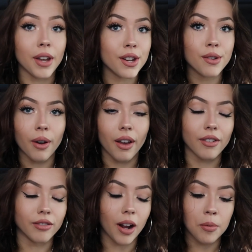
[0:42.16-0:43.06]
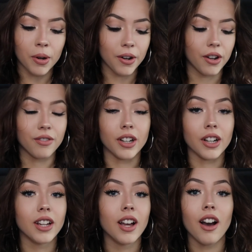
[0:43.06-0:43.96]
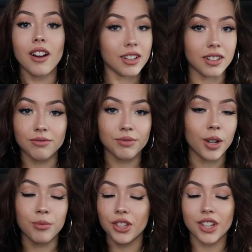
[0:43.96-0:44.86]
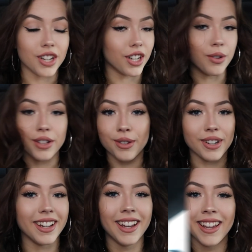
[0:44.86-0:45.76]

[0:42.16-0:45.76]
Anyway, rambling over, I'm just gonna go into it.